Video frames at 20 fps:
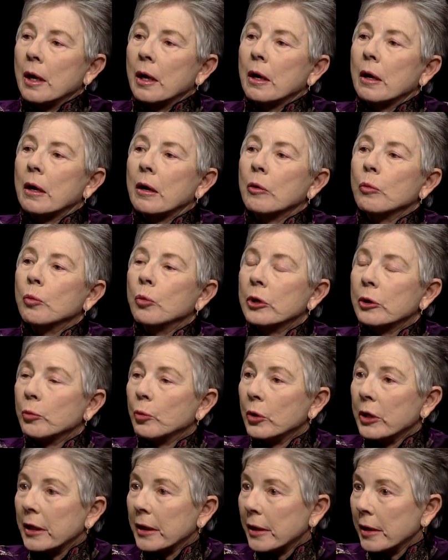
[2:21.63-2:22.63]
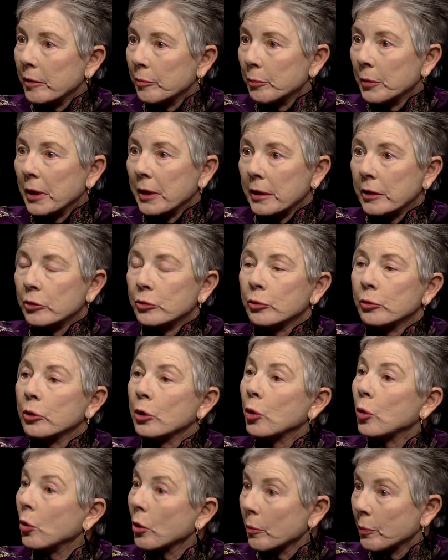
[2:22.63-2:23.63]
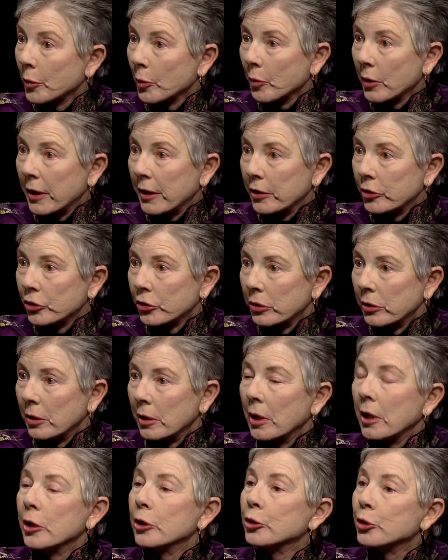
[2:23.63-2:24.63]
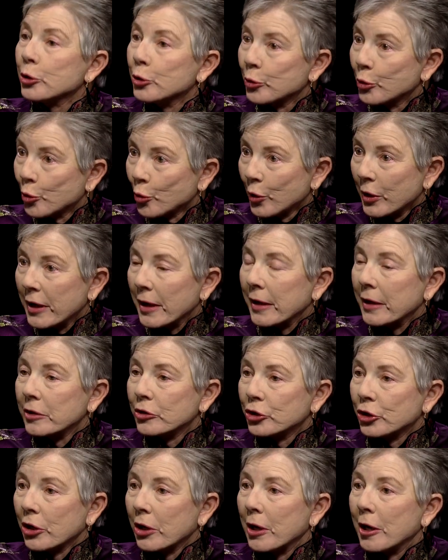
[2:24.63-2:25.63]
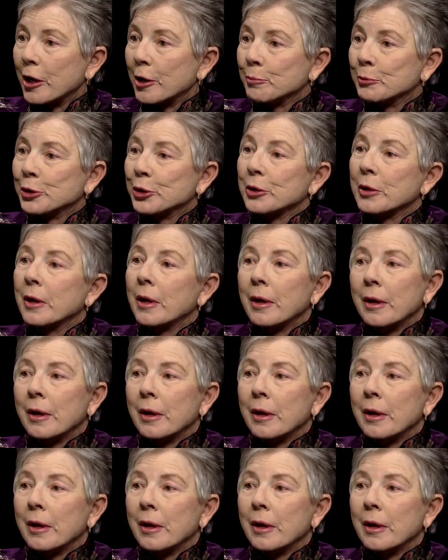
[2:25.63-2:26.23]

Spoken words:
When we give money to a corporation to create jobs,